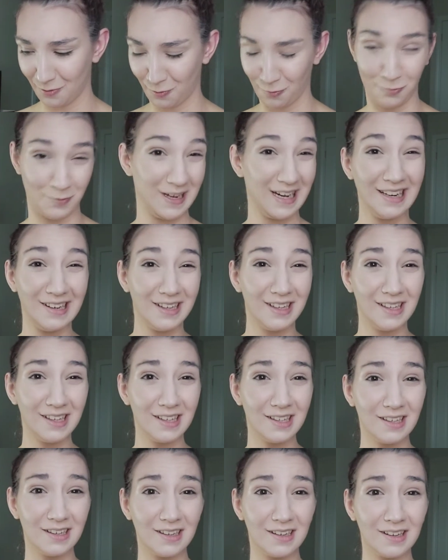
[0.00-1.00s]
real.
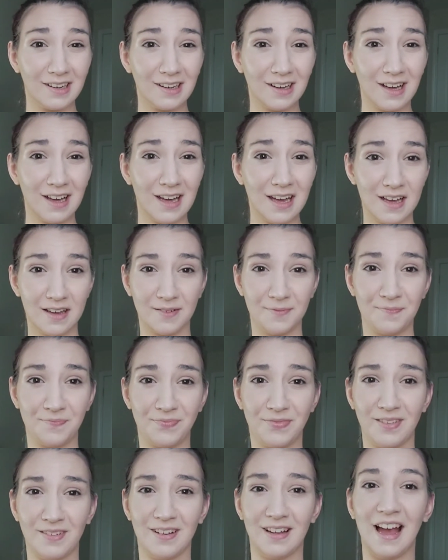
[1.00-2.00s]

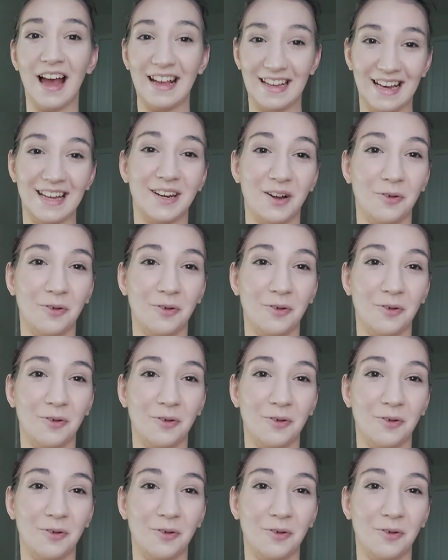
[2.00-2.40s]
Again,